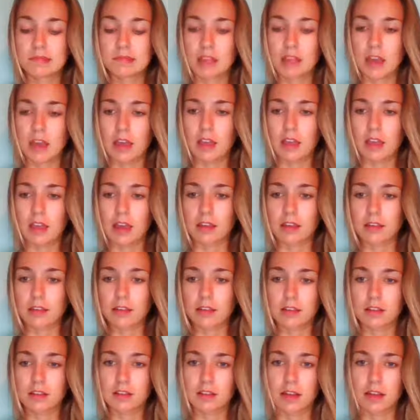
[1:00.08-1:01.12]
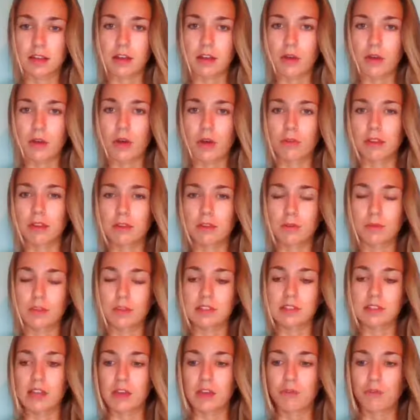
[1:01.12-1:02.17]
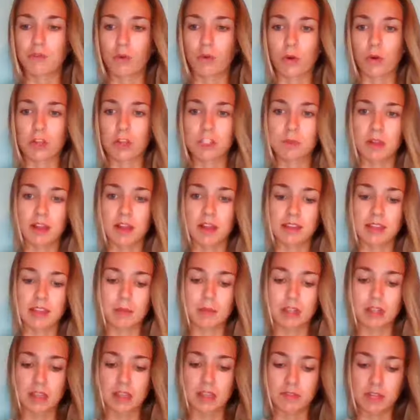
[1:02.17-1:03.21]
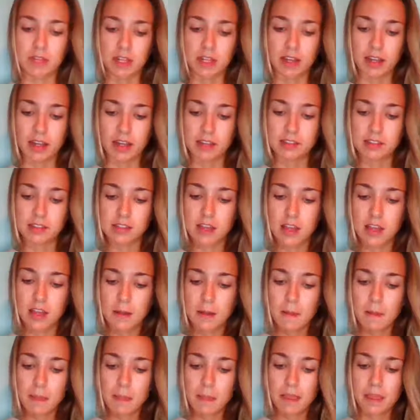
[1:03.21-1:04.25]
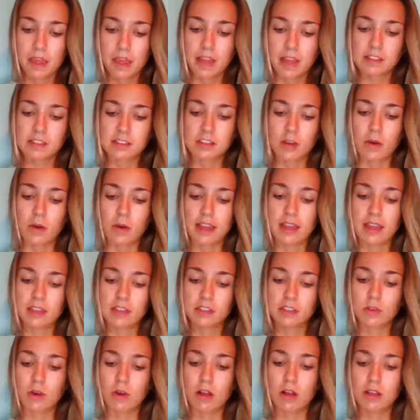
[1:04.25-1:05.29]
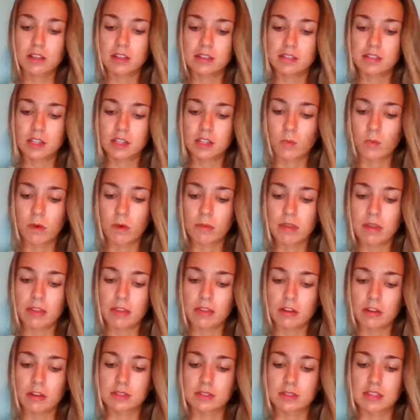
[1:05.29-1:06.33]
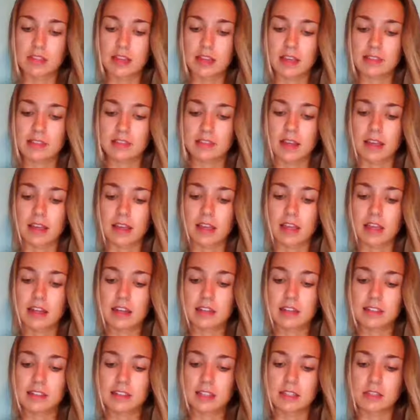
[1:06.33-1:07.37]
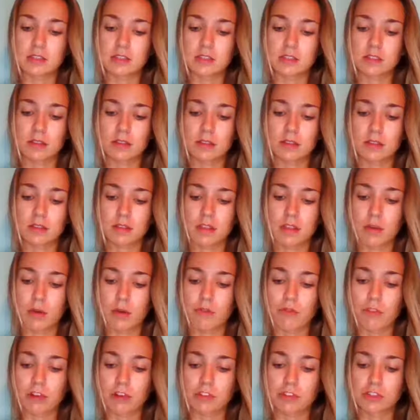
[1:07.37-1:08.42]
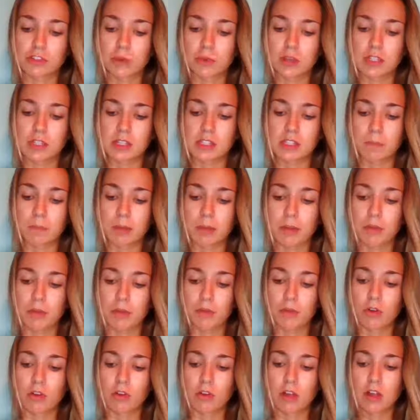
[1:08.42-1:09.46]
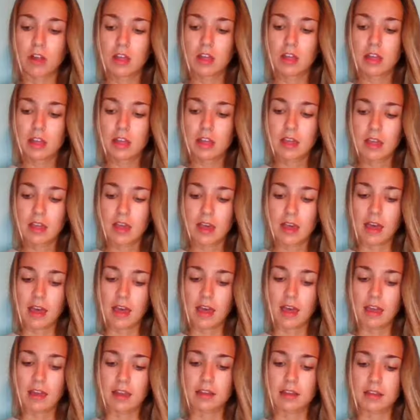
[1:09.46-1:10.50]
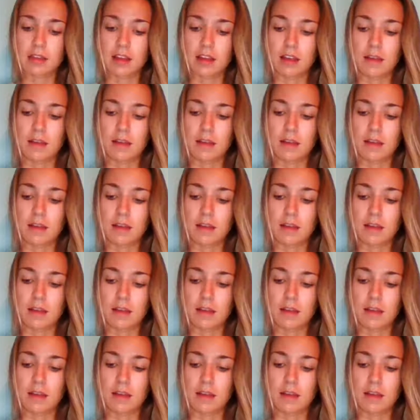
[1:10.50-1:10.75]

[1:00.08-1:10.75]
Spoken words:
they I don't know, you wouldn't say enforced, but they believed in, I guess. And so I guess qualities in a woman, there's things that innocence, that they were virtuous, biddable, and